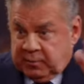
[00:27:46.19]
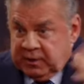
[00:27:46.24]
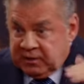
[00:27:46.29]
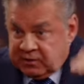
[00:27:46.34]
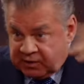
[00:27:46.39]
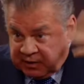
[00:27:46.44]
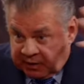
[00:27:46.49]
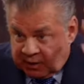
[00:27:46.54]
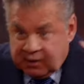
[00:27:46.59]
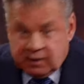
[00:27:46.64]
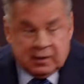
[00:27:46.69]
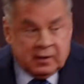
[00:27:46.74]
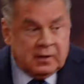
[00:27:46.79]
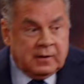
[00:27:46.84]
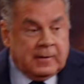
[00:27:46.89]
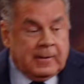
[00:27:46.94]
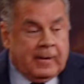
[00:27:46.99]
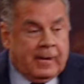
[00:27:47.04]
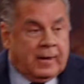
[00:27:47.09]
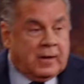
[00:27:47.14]
He's saying,
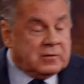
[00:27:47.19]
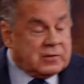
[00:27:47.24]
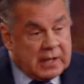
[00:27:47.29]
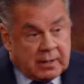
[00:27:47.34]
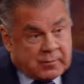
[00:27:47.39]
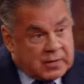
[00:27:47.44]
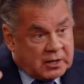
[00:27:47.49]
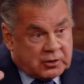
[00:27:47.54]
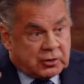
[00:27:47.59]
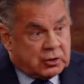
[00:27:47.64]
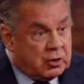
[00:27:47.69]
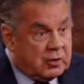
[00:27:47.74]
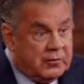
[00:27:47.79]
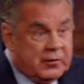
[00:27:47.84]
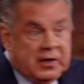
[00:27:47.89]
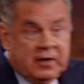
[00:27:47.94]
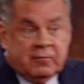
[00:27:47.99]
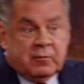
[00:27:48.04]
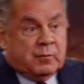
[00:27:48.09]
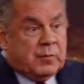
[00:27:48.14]
because I'm not sure if
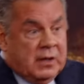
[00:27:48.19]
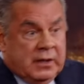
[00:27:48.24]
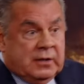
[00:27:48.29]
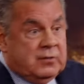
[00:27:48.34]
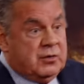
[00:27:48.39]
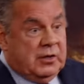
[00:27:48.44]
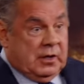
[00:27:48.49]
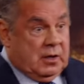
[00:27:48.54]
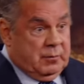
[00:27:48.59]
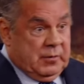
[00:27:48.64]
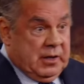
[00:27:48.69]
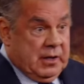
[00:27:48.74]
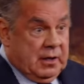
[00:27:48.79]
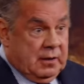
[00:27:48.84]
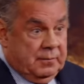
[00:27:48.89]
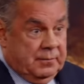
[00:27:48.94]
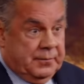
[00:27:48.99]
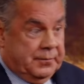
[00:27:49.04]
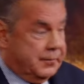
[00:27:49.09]
he even believes in him yet.